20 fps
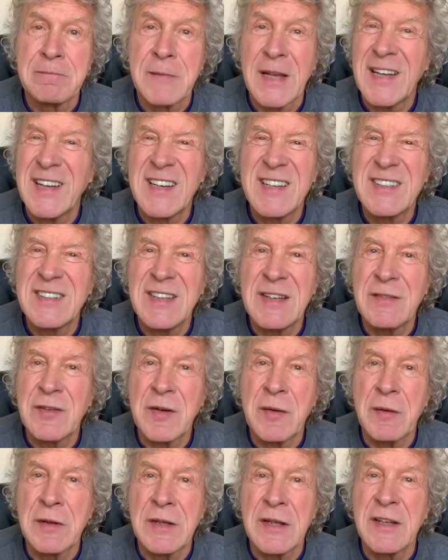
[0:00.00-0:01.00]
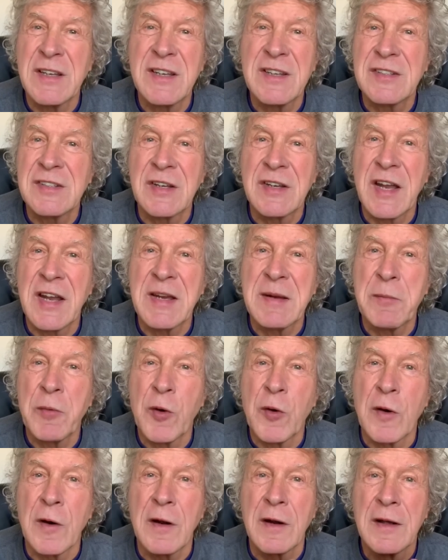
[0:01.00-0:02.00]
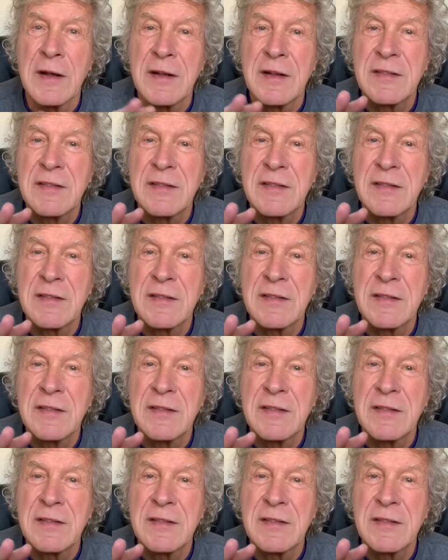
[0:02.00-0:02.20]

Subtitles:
It isn't anymore.